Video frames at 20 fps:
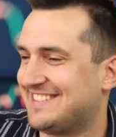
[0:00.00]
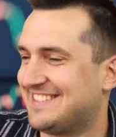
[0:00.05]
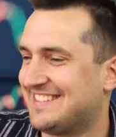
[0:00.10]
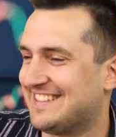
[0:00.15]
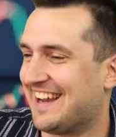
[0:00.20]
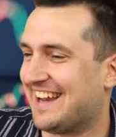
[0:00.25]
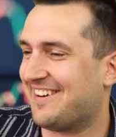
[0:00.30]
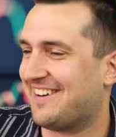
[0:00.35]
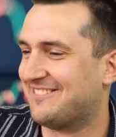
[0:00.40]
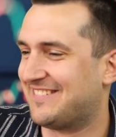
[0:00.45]

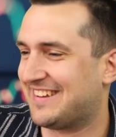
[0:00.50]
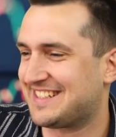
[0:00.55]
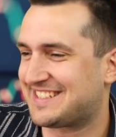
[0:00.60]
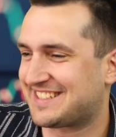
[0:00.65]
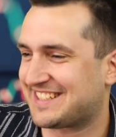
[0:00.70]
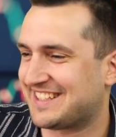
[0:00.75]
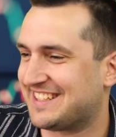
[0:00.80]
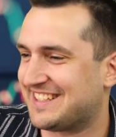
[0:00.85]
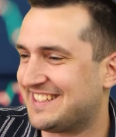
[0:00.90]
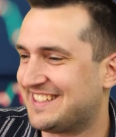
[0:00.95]
Nah, but it's
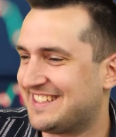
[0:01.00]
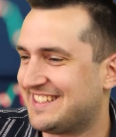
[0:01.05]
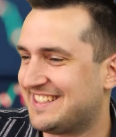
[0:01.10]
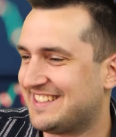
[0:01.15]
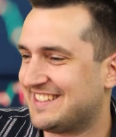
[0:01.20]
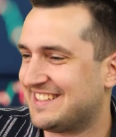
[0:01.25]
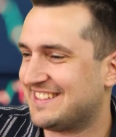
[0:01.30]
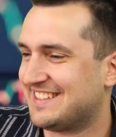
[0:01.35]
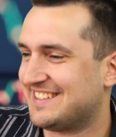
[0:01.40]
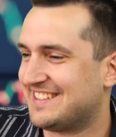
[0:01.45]
good.
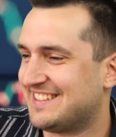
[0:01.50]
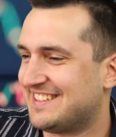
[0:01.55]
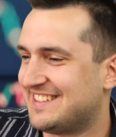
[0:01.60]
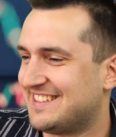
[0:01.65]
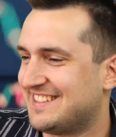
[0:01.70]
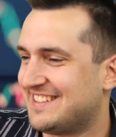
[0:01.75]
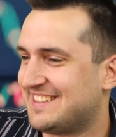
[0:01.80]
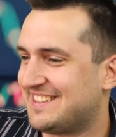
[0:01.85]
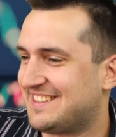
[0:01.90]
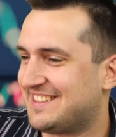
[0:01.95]

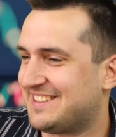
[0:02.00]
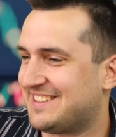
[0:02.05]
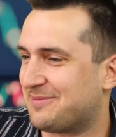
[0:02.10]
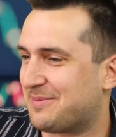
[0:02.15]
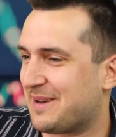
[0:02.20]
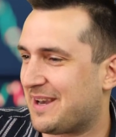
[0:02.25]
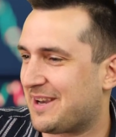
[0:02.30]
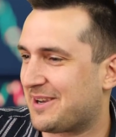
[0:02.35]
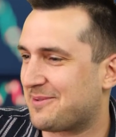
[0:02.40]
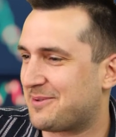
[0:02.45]
You're a
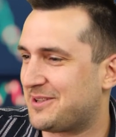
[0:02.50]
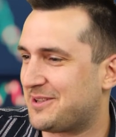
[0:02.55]
banger, bro.